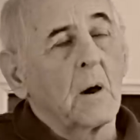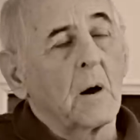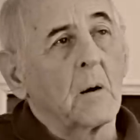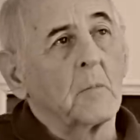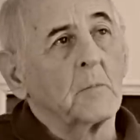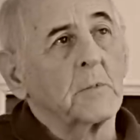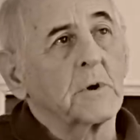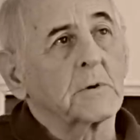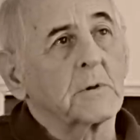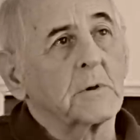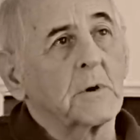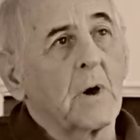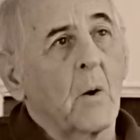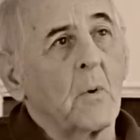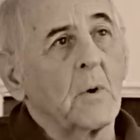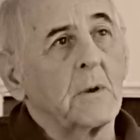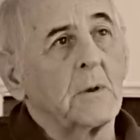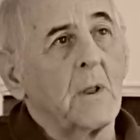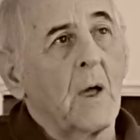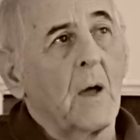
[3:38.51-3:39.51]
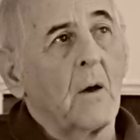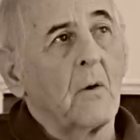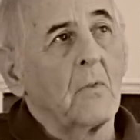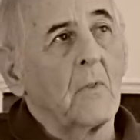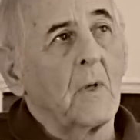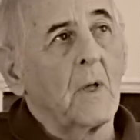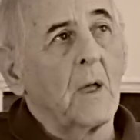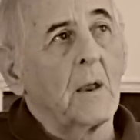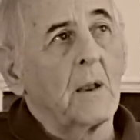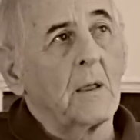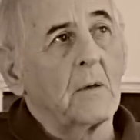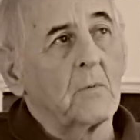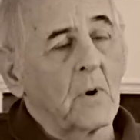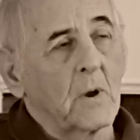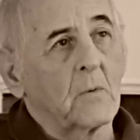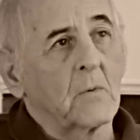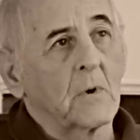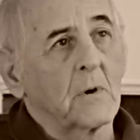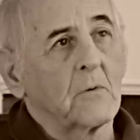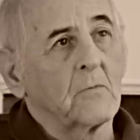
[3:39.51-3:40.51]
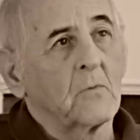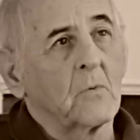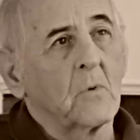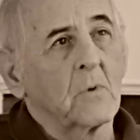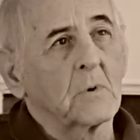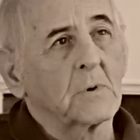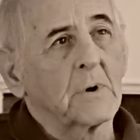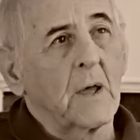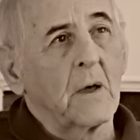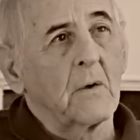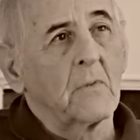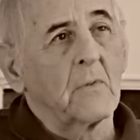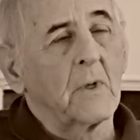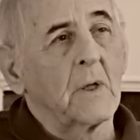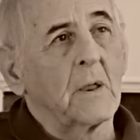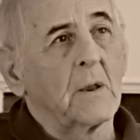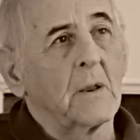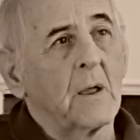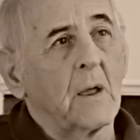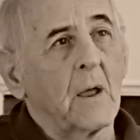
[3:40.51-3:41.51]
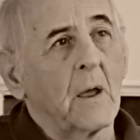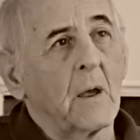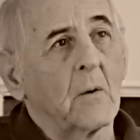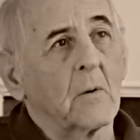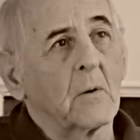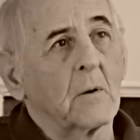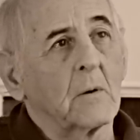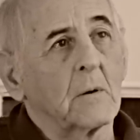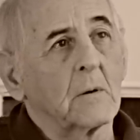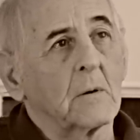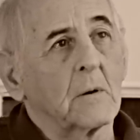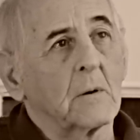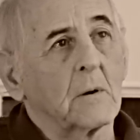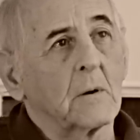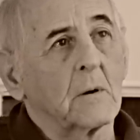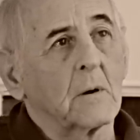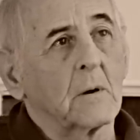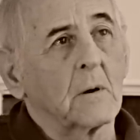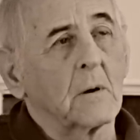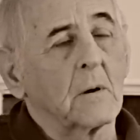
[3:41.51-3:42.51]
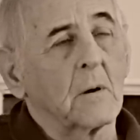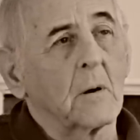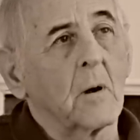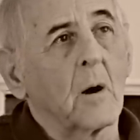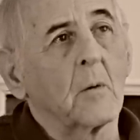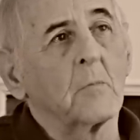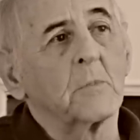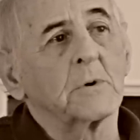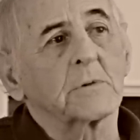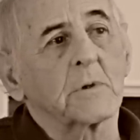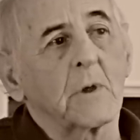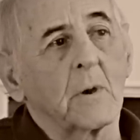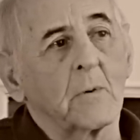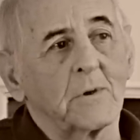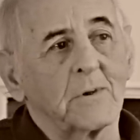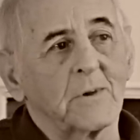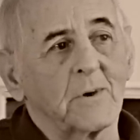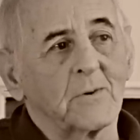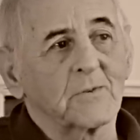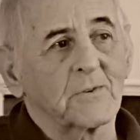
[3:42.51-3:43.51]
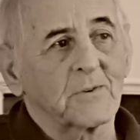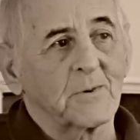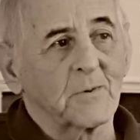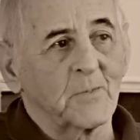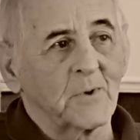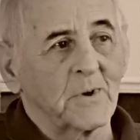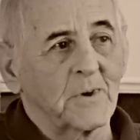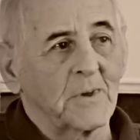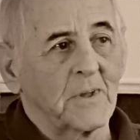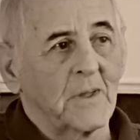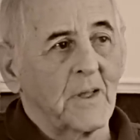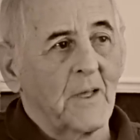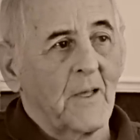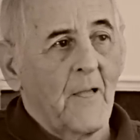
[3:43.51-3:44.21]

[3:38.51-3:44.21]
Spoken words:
I miss going down there. When I walk down there now, I miss how it used to be.